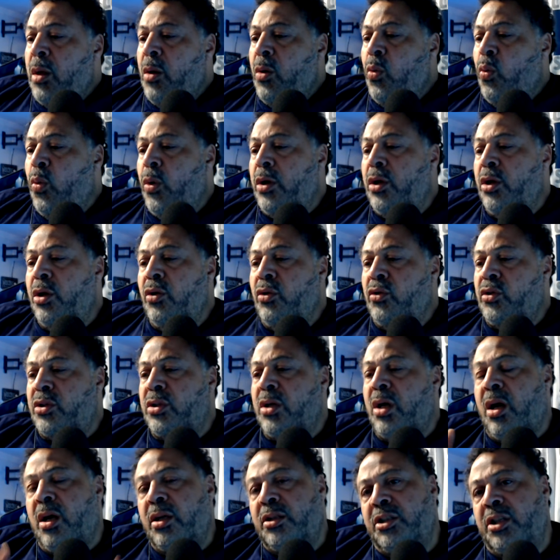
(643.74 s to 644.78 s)
When you
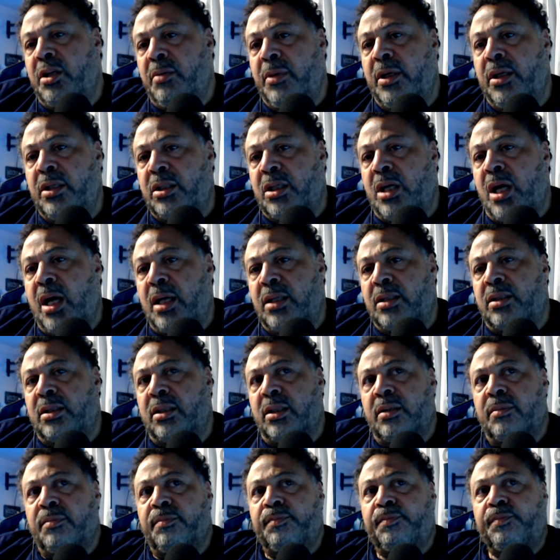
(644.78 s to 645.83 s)
saw Jimmy
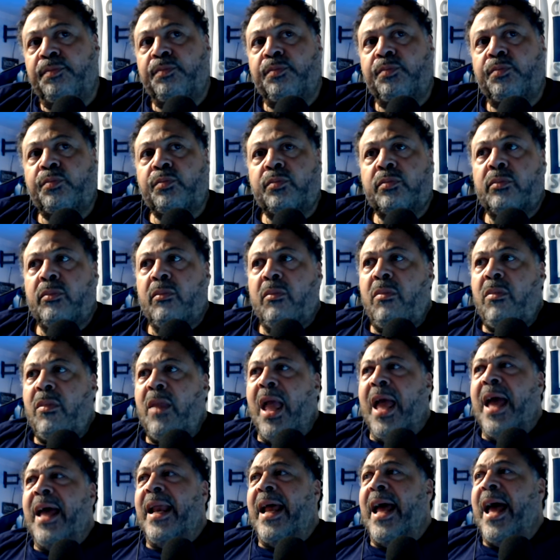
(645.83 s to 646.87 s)
Johnson
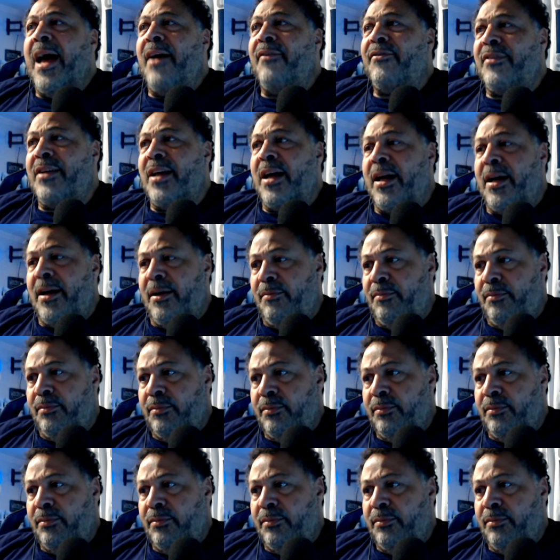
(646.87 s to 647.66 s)
at halftime